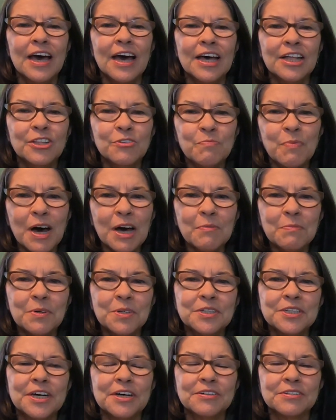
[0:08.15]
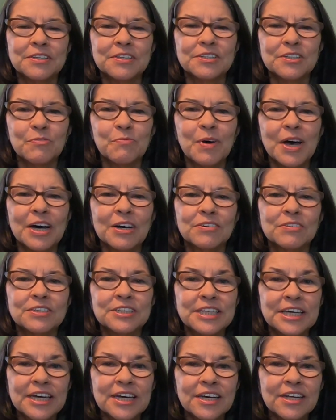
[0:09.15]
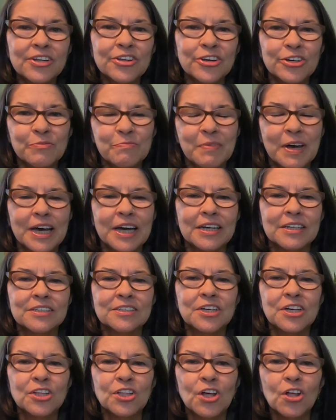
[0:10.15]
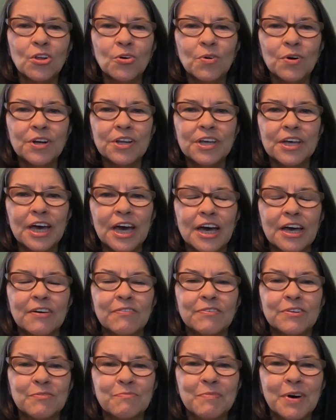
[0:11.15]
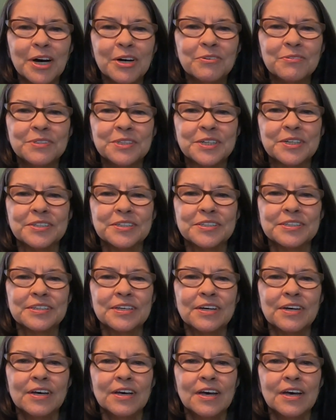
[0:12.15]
And the Bible tells us about 10 commands that the Lord gave to Moses.